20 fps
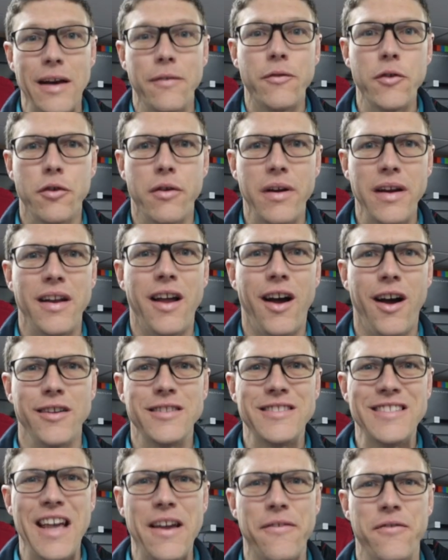Galvin Green
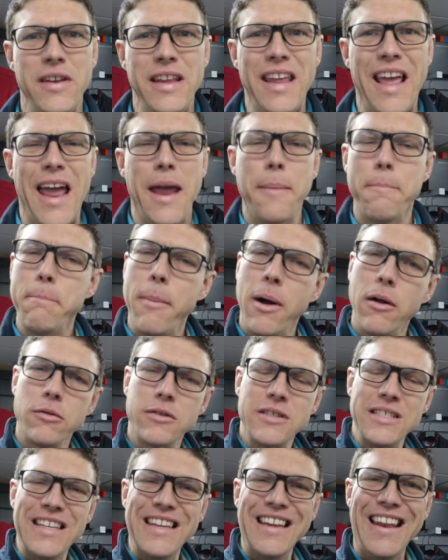are definitely a
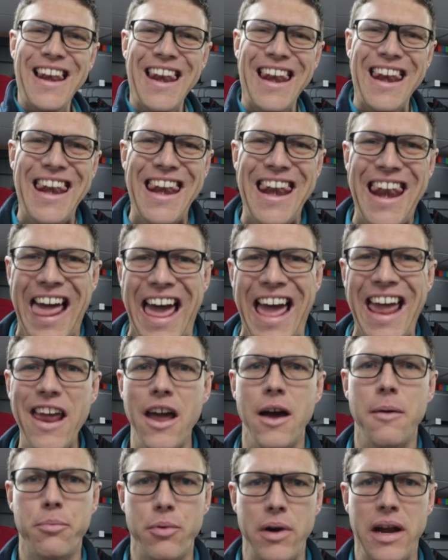
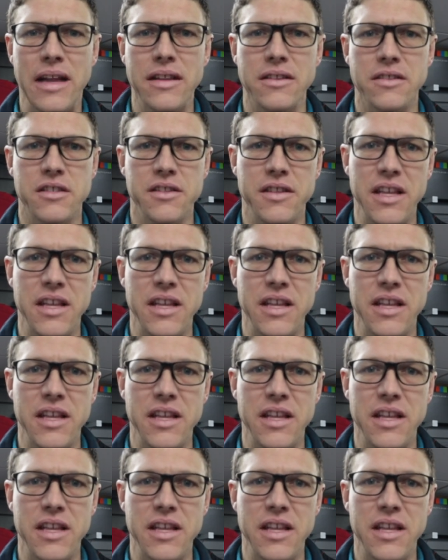multi-layer brand,